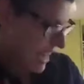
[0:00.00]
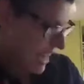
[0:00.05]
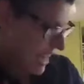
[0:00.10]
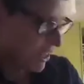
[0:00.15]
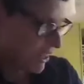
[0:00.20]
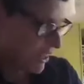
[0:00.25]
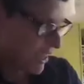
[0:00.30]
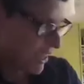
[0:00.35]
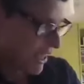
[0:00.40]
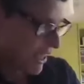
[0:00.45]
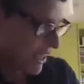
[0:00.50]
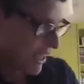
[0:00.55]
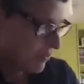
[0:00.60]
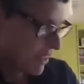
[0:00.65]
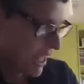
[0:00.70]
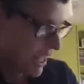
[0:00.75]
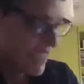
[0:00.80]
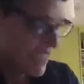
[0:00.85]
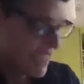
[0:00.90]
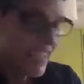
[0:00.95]
And I got
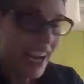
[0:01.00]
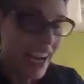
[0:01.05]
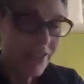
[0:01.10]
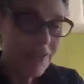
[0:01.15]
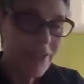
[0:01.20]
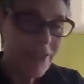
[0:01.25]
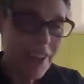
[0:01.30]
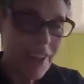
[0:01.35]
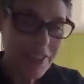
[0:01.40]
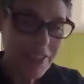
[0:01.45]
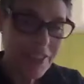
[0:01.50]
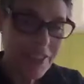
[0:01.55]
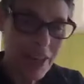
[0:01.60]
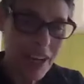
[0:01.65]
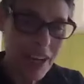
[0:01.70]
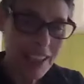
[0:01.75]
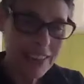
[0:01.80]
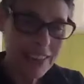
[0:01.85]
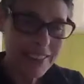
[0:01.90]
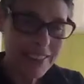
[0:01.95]
a young
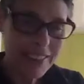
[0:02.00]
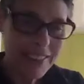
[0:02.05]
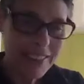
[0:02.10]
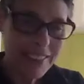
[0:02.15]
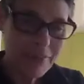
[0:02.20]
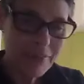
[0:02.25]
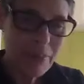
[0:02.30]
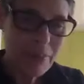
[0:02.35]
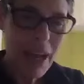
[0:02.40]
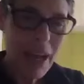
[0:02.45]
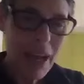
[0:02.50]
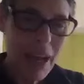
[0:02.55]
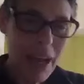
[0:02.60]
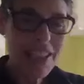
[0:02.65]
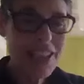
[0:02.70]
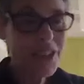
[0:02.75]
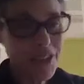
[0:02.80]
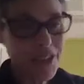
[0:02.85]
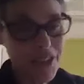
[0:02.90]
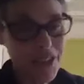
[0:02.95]
friend of mine
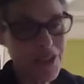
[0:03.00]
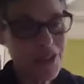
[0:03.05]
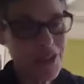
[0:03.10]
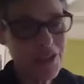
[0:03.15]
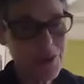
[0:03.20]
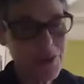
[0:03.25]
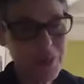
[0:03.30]
paid her